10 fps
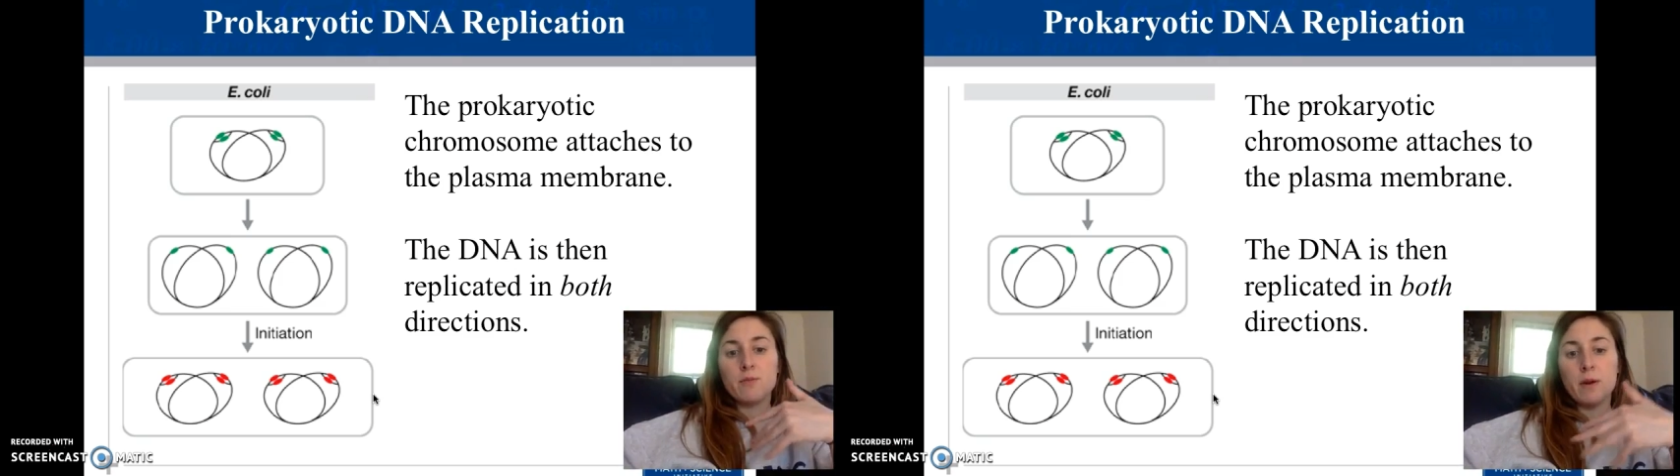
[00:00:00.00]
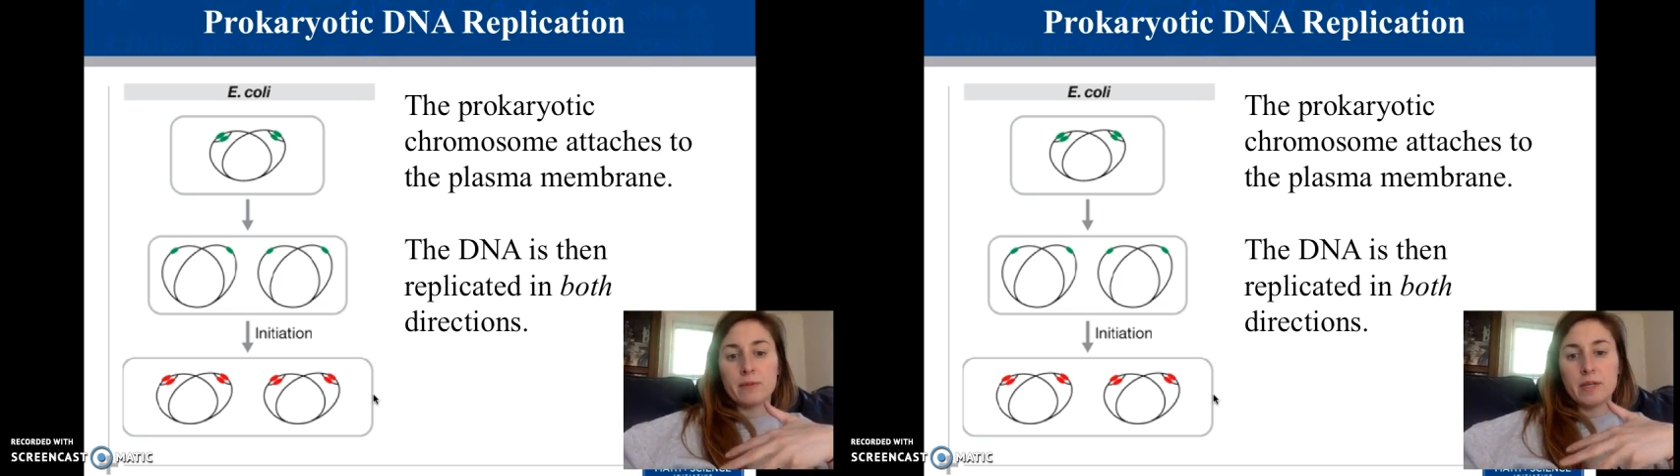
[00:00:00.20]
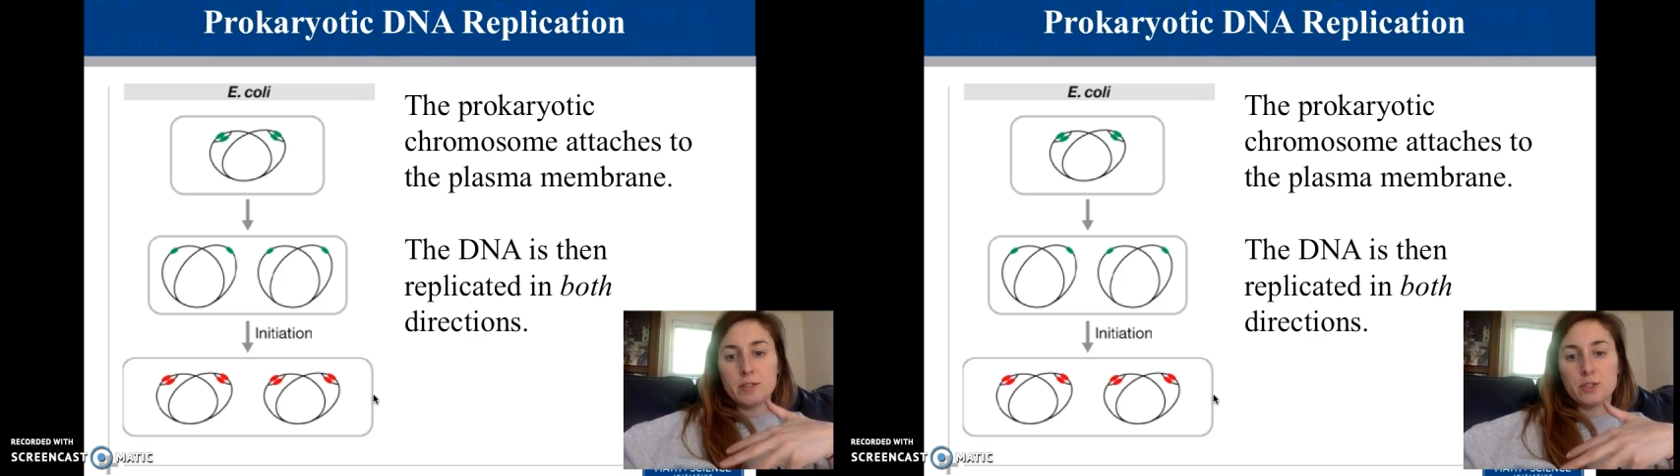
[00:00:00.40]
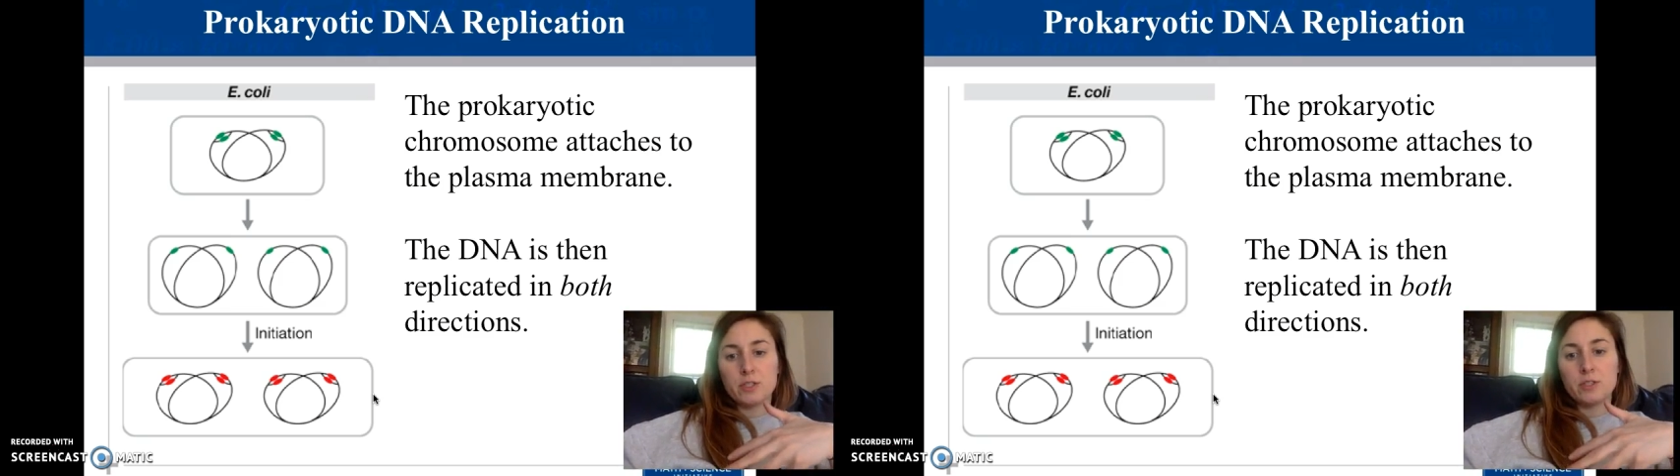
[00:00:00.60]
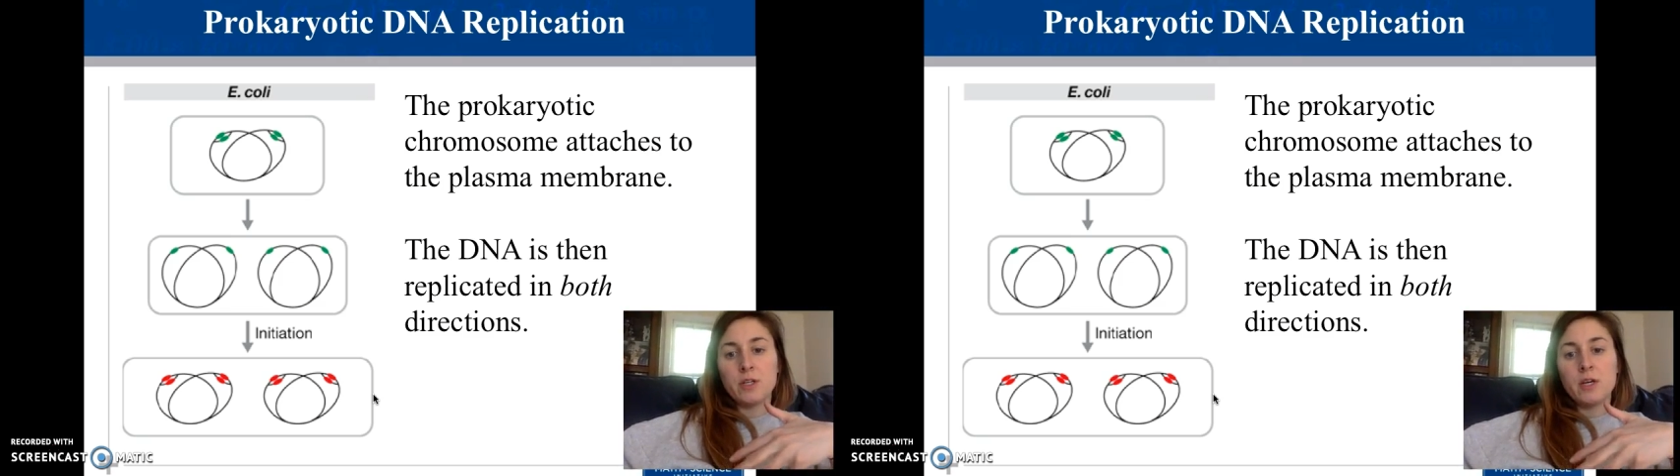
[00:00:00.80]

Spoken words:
replication,